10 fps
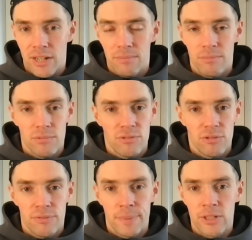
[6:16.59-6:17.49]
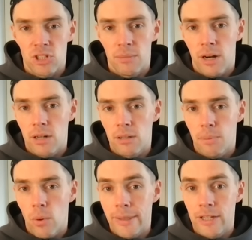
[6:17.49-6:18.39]
and Fabrizio Romano
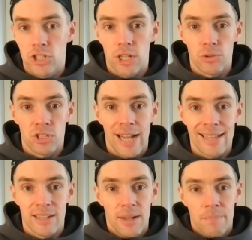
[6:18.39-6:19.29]
reporting that Chelsea had